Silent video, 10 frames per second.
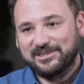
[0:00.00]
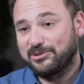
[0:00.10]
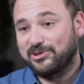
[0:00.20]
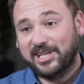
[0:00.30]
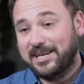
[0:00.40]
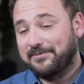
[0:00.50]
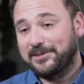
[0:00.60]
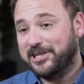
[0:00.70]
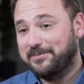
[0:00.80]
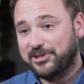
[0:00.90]

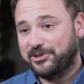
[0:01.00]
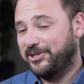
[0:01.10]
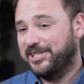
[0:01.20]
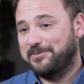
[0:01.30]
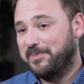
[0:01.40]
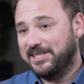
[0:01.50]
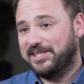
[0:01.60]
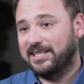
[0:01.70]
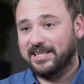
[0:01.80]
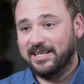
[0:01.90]
Sustainable chemistry is
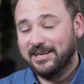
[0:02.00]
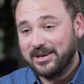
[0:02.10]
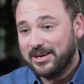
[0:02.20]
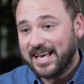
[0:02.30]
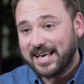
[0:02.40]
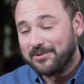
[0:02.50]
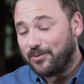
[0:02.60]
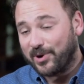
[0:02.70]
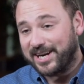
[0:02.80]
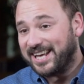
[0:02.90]
basically
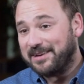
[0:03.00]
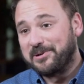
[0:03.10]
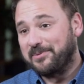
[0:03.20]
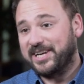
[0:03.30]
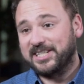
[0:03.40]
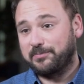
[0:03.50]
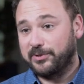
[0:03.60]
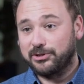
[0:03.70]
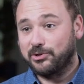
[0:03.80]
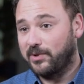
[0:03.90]
what everybody is
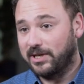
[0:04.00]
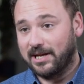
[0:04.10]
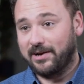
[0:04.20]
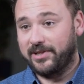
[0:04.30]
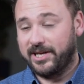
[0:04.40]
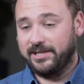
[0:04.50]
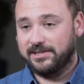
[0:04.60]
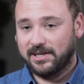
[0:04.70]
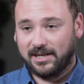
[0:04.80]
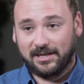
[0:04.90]
pursuing
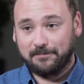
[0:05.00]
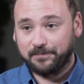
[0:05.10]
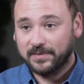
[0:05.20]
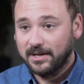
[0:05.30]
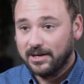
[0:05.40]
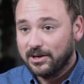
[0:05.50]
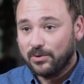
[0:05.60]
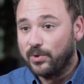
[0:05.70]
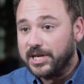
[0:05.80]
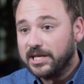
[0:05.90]
nowadays.
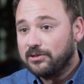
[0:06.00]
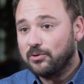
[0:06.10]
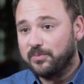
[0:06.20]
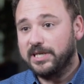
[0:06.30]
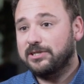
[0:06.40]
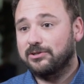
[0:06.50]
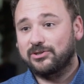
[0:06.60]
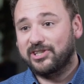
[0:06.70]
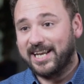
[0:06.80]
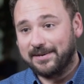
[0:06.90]
We need to be
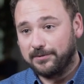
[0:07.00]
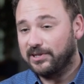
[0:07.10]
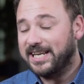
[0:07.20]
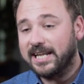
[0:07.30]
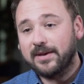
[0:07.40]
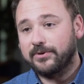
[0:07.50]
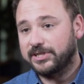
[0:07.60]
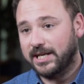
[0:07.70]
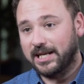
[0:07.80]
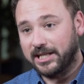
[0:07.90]
sustainable in
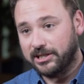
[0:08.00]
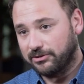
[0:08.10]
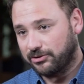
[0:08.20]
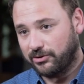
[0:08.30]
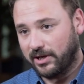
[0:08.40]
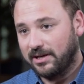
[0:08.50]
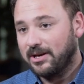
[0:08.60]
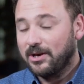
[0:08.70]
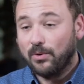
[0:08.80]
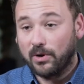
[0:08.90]
every single industry.
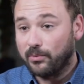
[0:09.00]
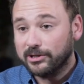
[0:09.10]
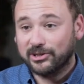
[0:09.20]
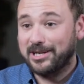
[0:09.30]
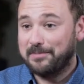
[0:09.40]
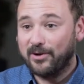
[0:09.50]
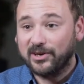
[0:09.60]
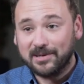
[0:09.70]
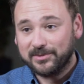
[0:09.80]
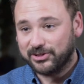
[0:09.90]
When we're talking
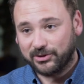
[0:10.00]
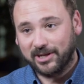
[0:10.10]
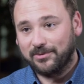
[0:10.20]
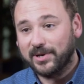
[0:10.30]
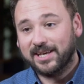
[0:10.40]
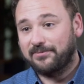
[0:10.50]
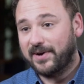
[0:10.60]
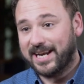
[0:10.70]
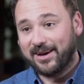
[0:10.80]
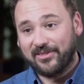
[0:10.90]
about chemistry, we can
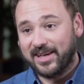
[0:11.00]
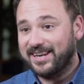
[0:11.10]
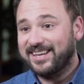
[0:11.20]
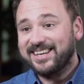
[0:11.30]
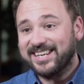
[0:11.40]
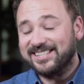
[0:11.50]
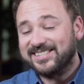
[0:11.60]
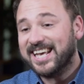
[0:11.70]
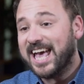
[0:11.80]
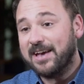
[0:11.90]
find out that it's